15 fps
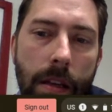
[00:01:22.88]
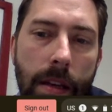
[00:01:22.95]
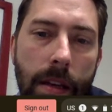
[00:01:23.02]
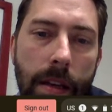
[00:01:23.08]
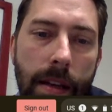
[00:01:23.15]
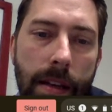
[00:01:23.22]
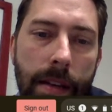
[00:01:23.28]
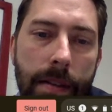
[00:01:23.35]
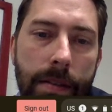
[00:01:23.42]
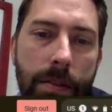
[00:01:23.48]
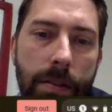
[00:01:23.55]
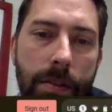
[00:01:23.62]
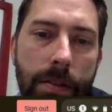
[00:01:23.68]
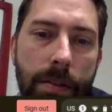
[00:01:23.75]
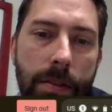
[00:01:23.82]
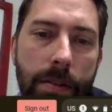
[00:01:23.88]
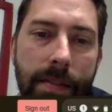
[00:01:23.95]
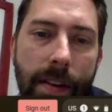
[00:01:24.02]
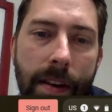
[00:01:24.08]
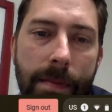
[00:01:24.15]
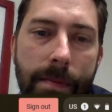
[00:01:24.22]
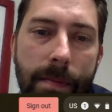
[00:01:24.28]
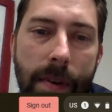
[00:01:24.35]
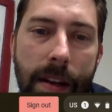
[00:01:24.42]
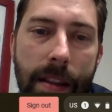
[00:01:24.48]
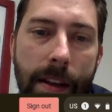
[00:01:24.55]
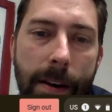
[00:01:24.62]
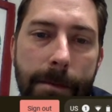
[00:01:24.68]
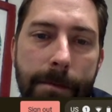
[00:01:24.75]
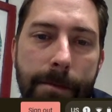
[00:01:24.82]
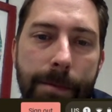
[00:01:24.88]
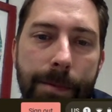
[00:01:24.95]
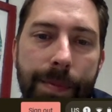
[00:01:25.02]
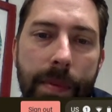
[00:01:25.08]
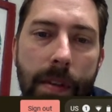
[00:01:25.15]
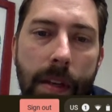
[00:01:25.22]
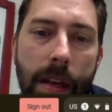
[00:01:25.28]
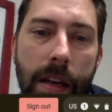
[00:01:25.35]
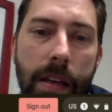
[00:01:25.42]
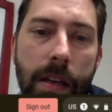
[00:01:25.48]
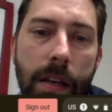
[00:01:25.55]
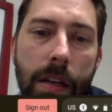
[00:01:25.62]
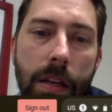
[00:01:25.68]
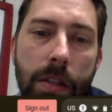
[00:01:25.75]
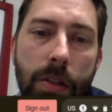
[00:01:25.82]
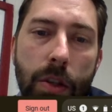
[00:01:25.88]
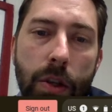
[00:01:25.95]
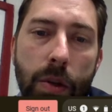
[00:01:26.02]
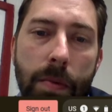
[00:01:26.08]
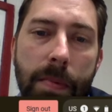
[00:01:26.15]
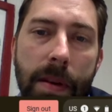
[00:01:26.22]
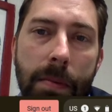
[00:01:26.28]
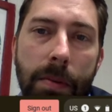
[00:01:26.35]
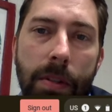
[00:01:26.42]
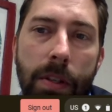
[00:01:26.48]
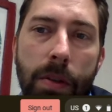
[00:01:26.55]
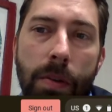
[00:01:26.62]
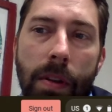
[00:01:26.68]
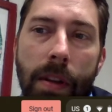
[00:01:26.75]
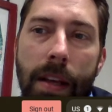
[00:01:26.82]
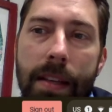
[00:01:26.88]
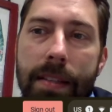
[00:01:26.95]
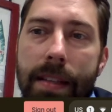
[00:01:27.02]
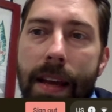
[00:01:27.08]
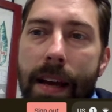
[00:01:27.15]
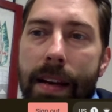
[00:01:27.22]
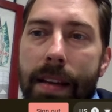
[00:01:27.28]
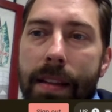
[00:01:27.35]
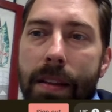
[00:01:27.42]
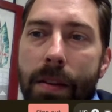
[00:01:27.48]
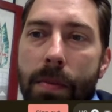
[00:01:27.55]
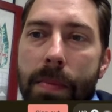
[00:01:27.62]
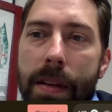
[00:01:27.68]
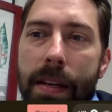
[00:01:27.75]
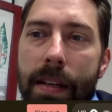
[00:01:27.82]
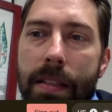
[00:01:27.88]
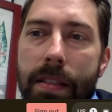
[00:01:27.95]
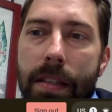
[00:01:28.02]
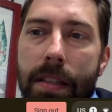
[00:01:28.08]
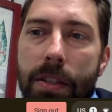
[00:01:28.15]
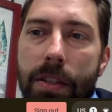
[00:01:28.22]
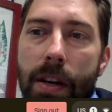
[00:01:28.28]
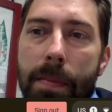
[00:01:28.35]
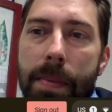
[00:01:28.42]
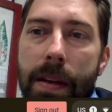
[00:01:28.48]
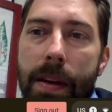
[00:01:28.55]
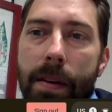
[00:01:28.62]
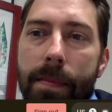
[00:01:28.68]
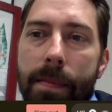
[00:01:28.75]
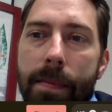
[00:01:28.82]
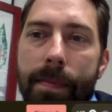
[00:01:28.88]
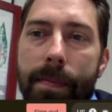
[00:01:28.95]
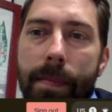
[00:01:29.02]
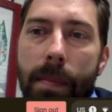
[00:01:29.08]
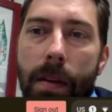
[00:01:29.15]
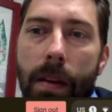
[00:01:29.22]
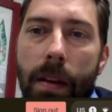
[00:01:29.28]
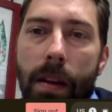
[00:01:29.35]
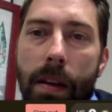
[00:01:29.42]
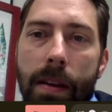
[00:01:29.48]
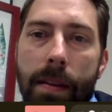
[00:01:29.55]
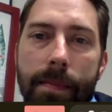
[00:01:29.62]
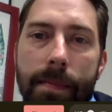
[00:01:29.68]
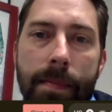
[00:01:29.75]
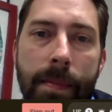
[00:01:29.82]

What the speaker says: Okay, Screencast-ify right there. Okay, so you would be able to utilize that and there would be an extension up here. Okay.